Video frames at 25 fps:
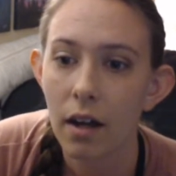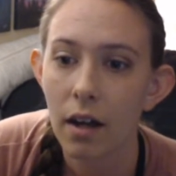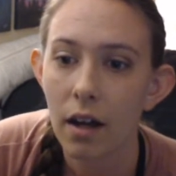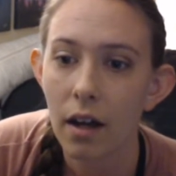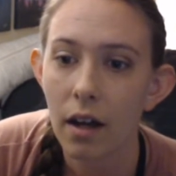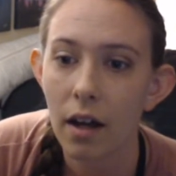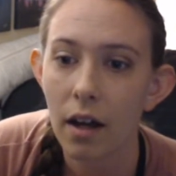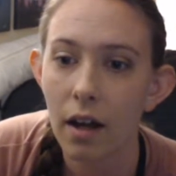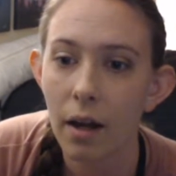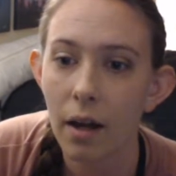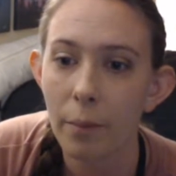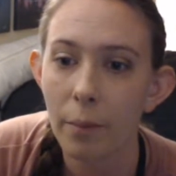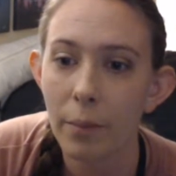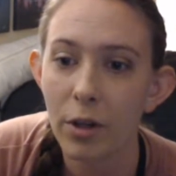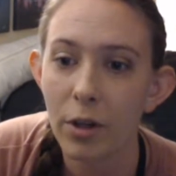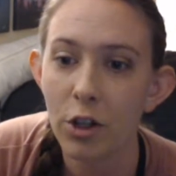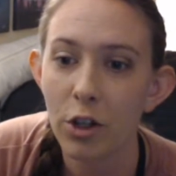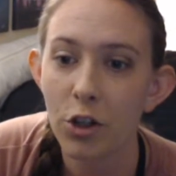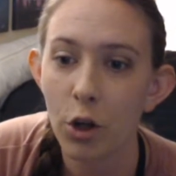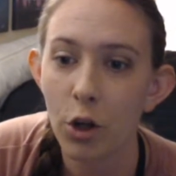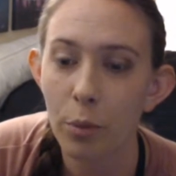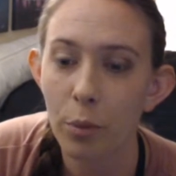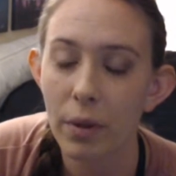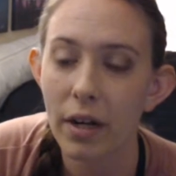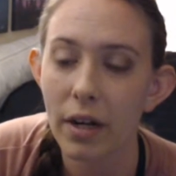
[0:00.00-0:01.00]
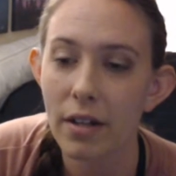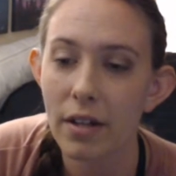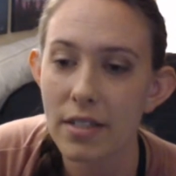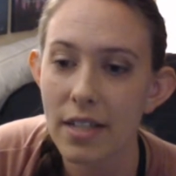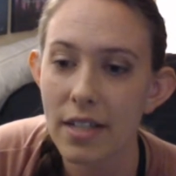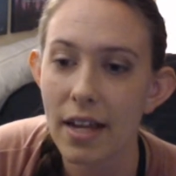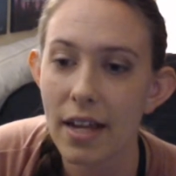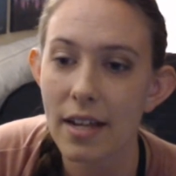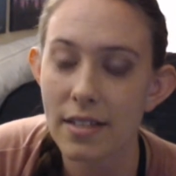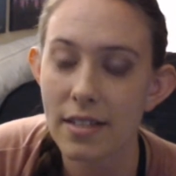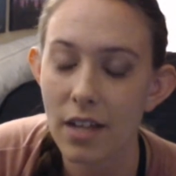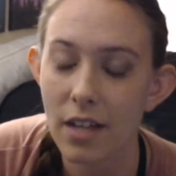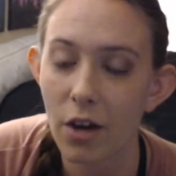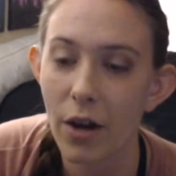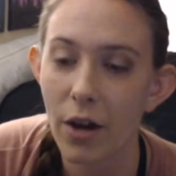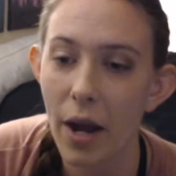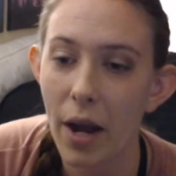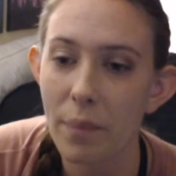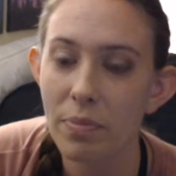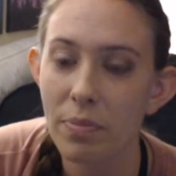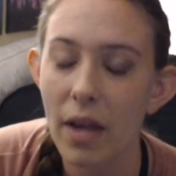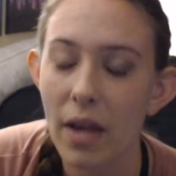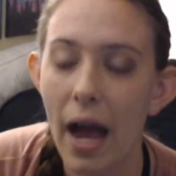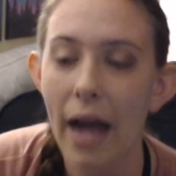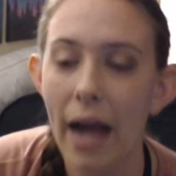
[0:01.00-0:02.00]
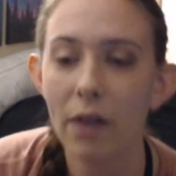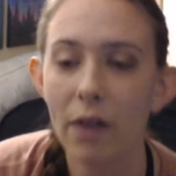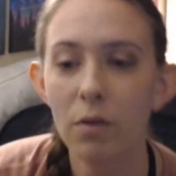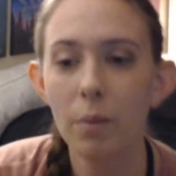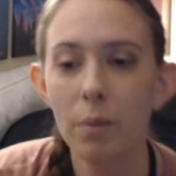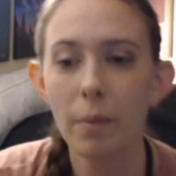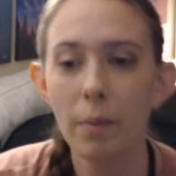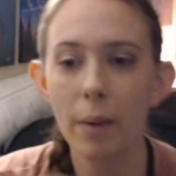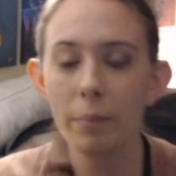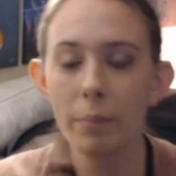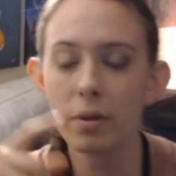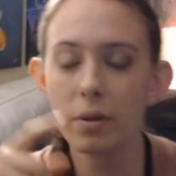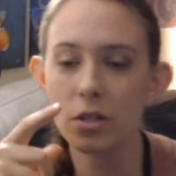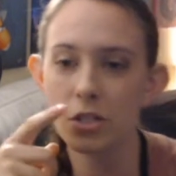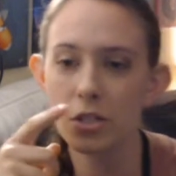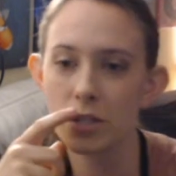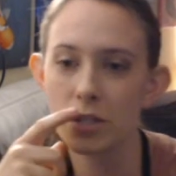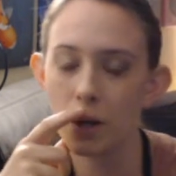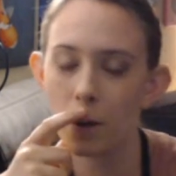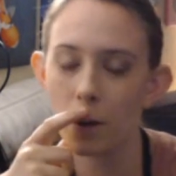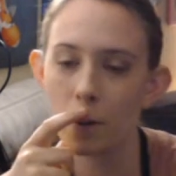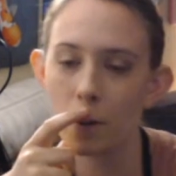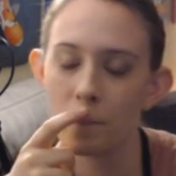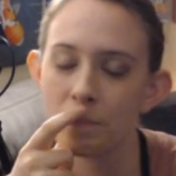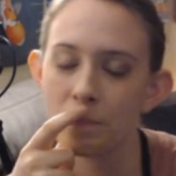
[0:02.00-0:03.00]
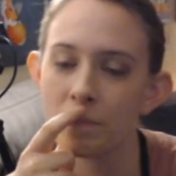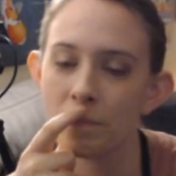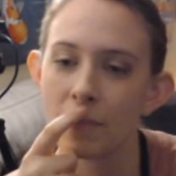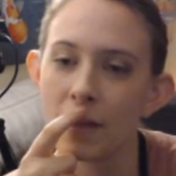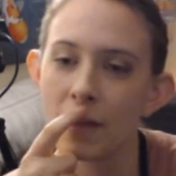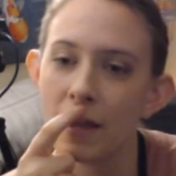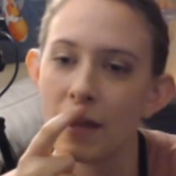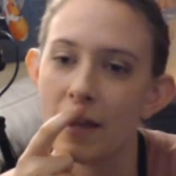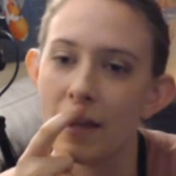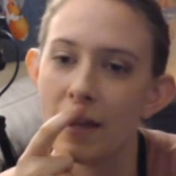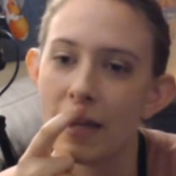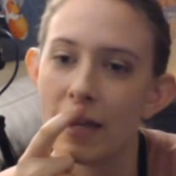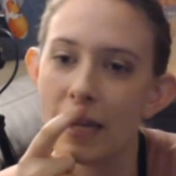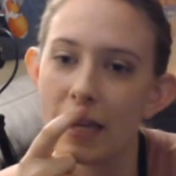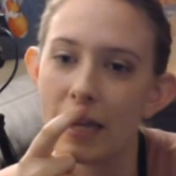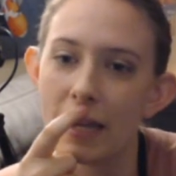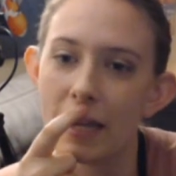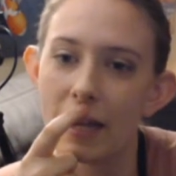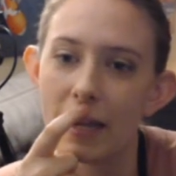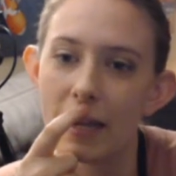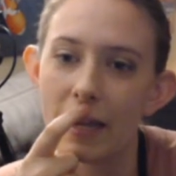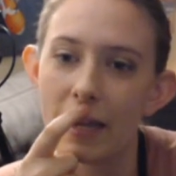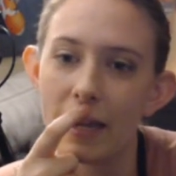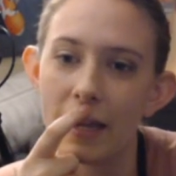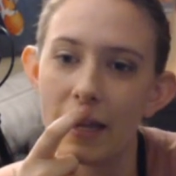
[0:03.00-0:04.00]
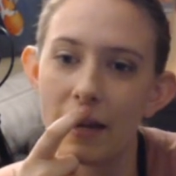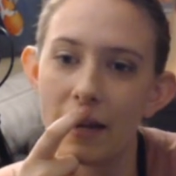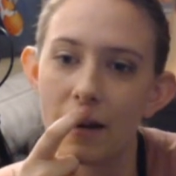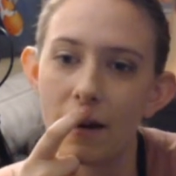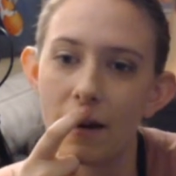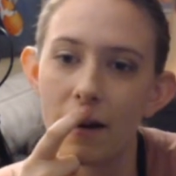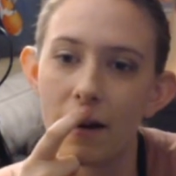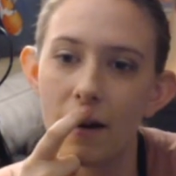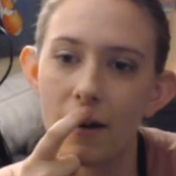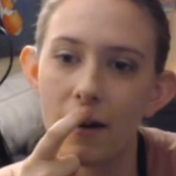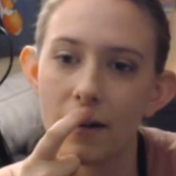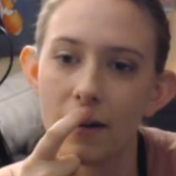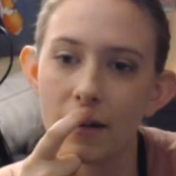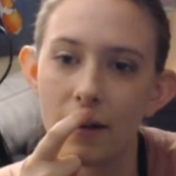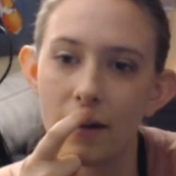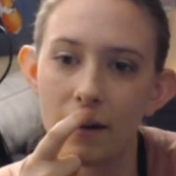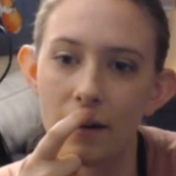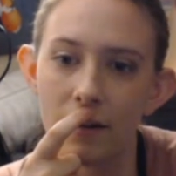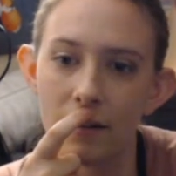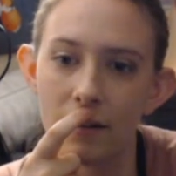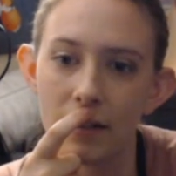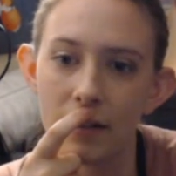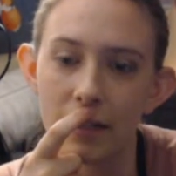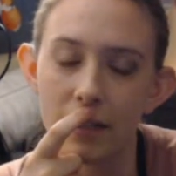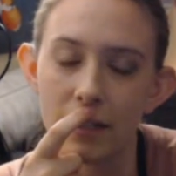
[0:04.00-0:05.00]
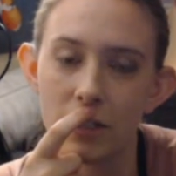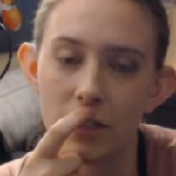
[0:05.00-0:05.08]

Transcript: You don't pronounce the S. Okay. I remember, so in my art class